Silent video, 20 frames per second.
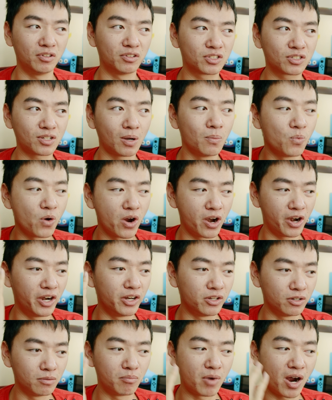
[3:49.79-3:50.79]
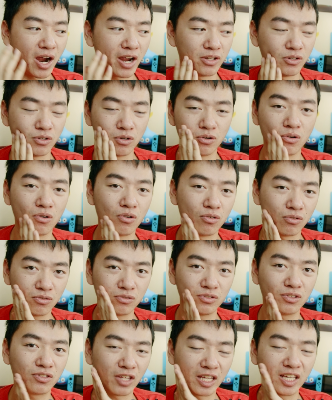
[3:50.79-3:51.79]
somewhere in your mind you're
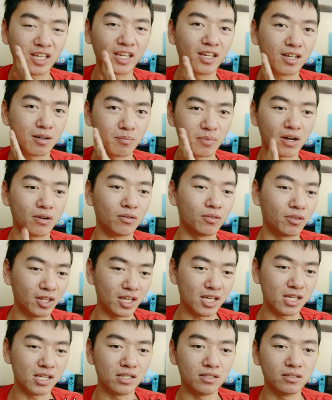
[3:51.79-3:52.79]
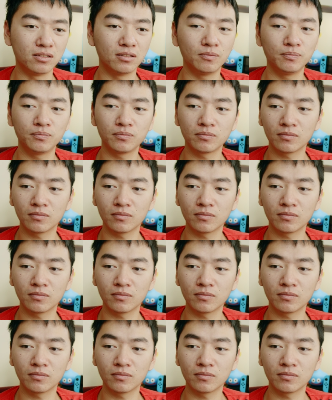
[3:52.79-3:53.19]
thinking about these